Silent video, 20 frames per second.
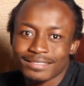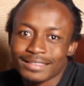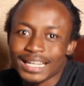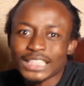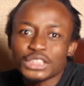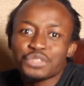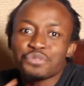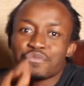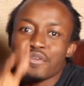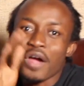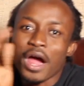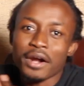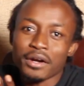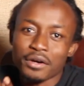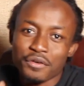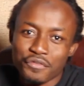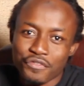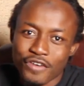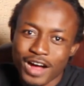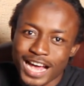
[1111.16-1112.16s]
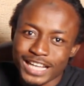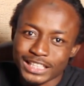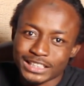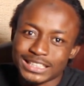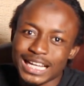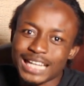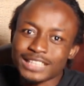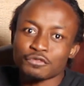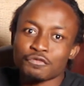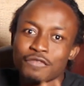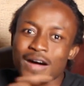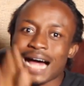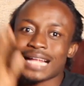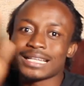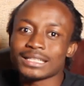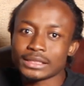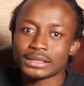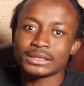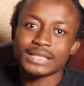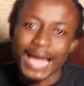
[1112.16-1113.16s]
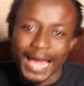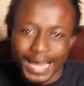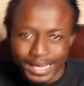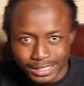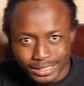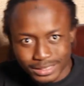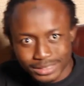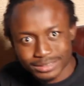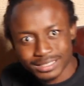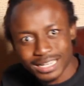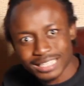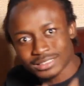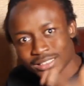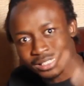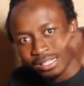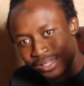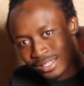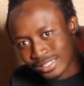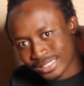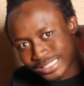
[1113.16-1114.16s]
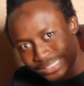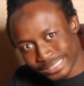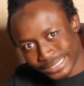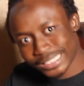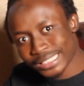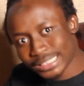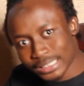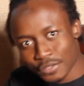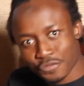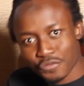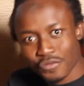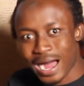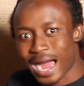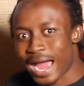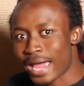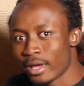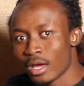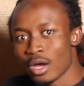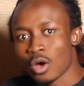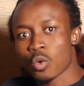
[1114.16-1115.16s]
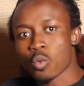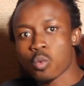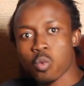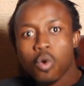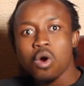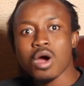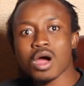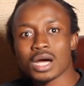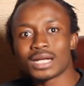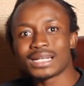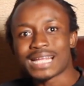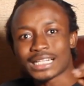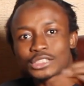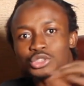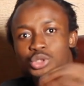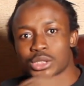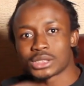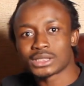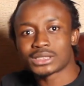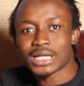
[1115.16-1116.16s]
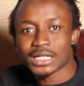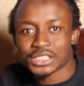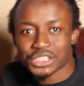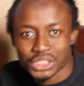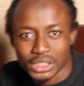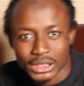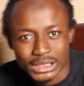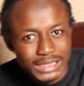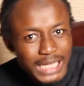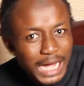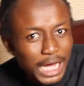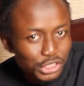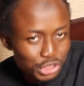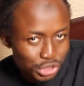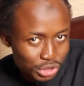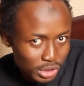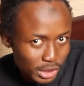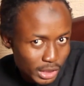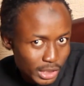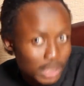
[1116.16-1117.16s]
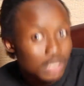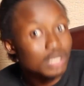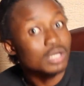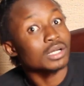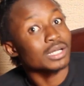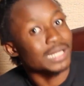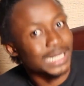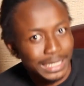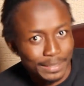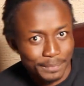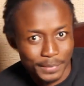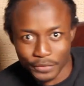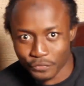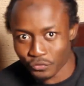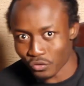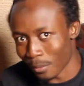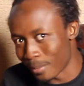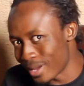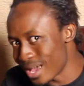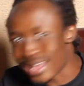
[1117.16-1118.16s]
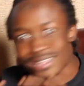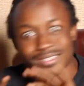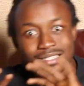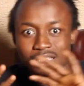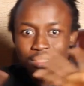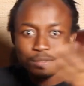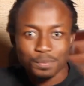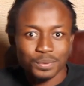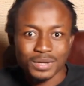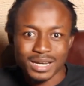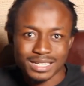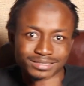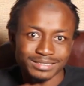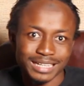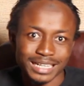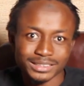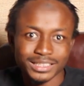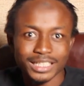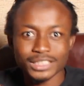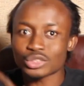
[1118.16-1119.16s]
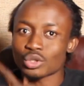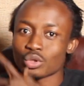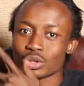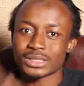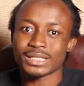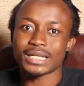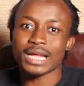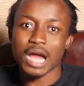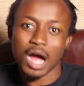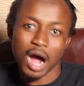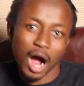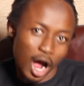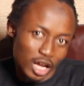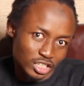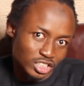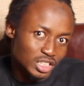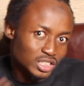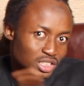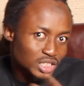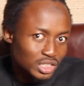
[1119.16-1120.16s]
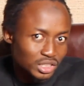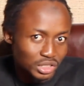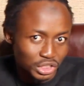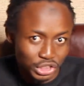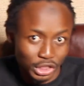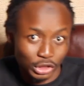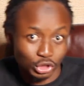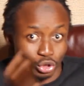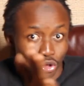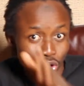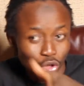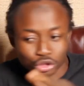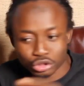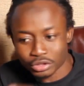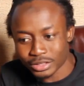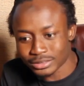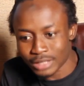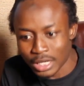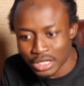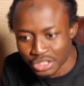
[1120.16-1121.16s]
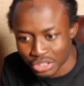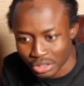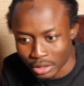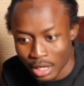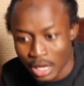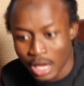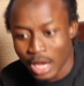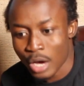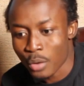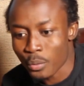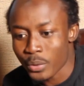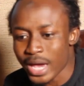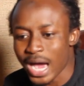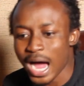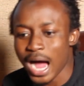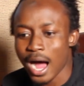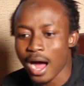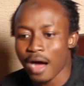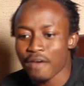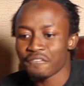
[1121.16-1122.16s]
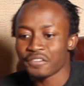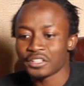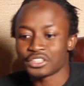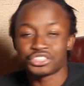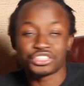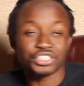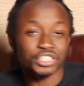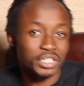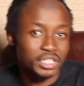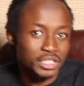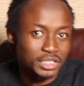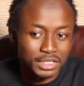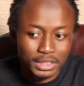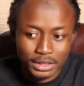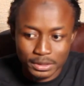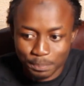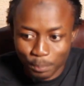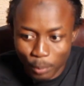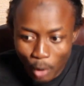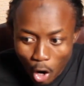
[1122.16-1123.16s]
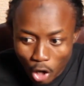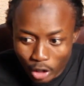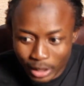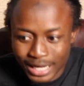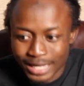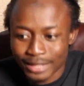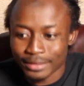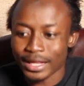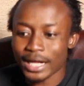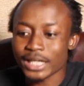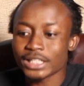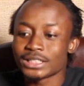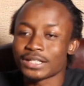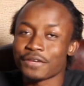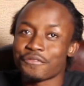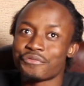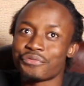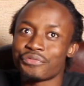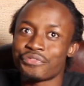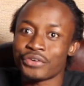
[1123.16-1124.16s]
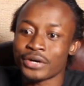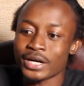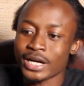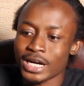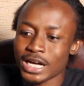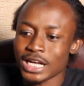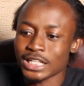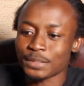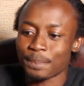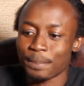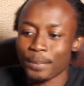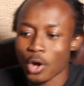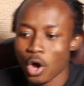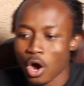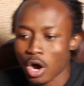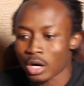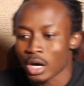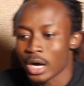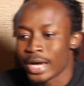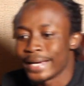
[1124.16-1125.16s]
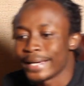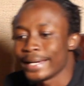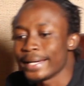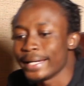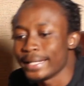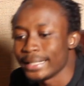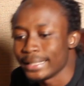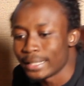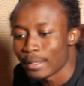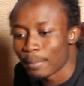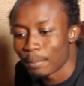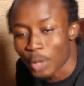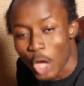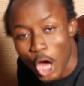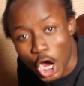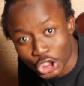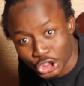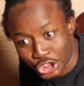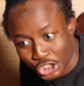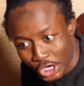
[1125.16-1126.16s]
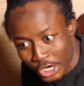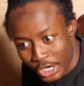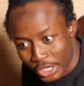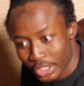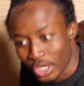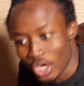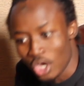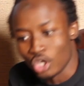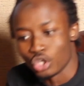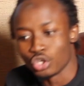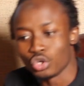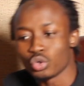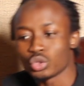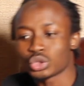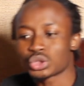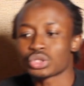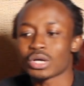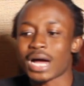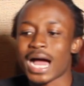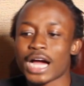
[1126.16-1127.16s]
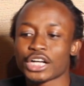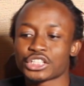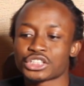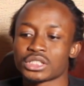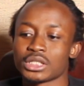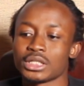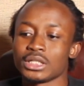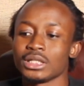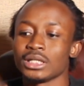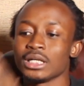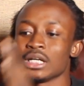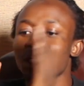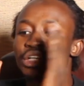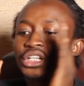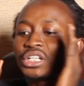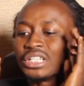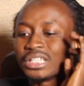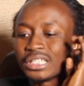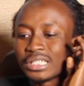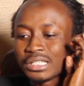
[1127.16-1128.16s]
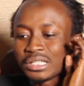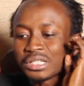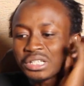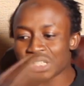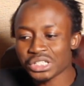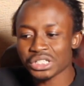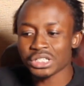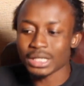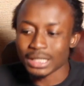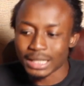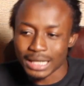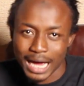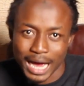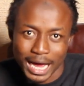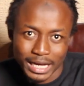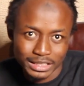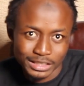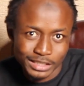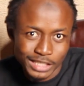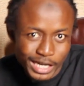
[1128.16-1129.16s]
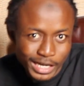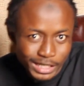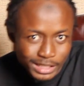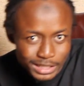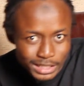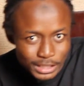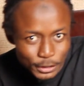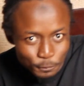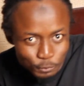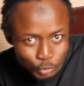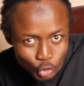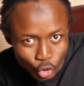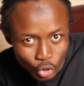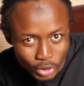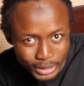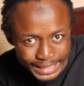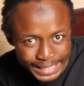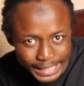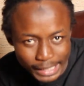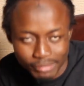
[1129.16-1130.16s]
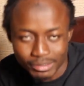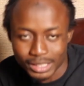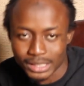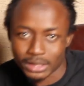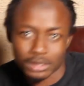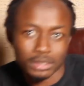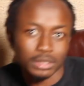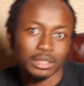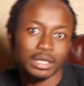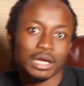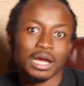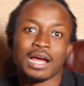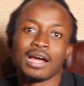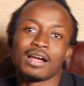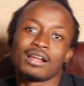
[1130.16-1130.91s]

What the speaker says: That verifies, that validates, that signifies where that transaction is actually coming from. As simple as that. Just consider a hash a signature to your transaction. We have a Genesis block. That is the first block in the blockchain used to actually initialize the cryptocurrency.